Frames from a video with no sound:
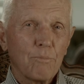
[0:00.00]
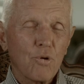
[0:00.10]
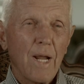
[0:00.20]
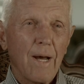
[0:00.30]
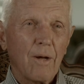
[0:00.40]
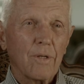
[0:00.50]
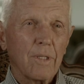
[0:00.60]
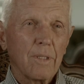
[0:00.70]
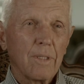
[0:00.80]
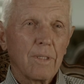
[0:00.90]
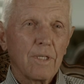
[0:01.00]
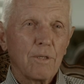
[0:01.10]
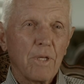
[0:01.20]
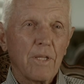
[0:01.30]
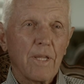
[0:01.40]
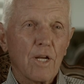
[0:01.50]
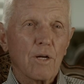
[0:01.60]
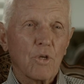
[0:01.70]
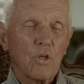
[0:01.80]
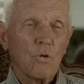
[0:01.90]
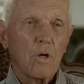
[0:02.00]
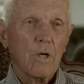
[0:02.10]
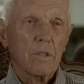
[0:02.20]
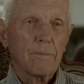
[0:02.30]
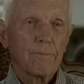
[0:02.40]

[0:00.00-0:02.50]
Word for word: proud to be the airman you are.